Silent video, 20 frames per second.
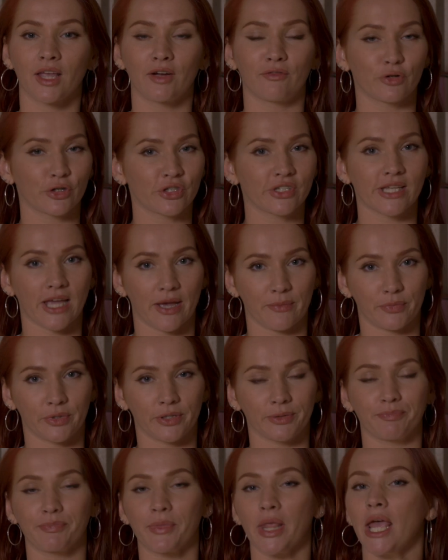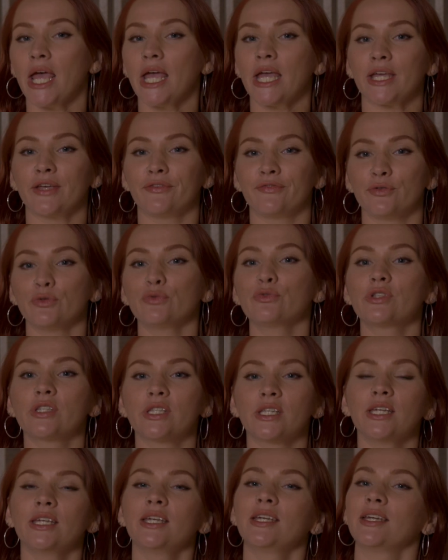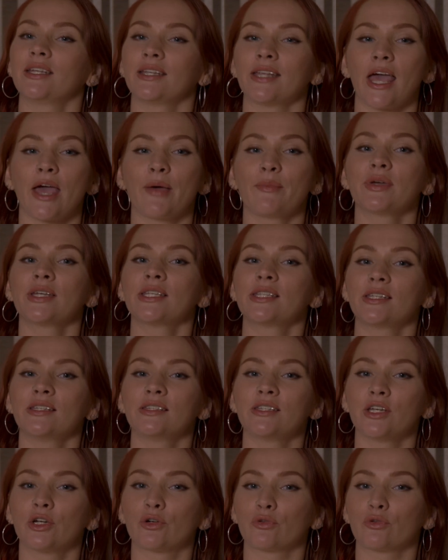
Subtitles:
For example, if you see an MACD